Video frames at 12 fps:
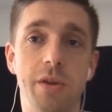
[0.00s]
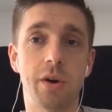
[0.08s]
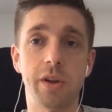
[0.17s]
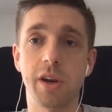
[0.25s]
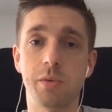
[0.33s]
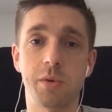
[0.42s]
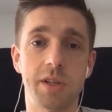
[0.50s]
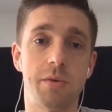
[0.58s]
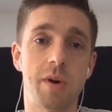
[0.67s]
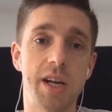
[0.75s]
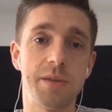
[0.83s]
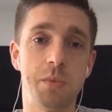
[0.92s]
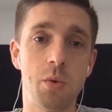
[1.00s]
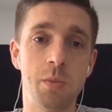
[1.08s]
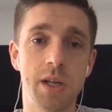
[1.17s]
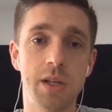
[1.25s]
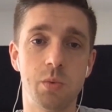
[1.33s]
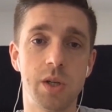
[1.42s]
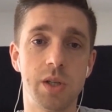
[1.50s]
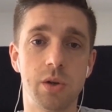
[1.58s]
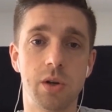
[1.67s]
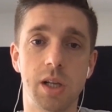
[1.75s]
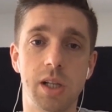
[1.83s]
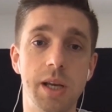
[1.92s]
thought it was the right moment. We
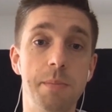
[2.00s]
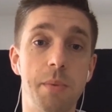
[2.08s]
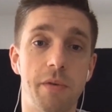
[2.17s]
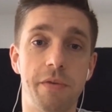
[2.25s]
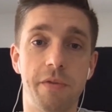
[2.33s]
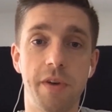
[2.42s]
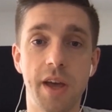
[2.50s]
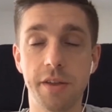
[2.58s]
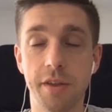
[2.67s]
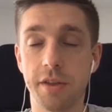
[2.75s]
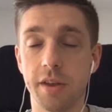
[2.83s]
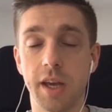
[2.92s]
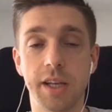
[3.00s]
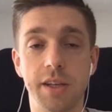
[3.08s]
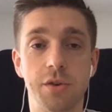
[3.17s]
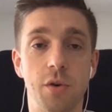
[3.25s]
took a leap of faith and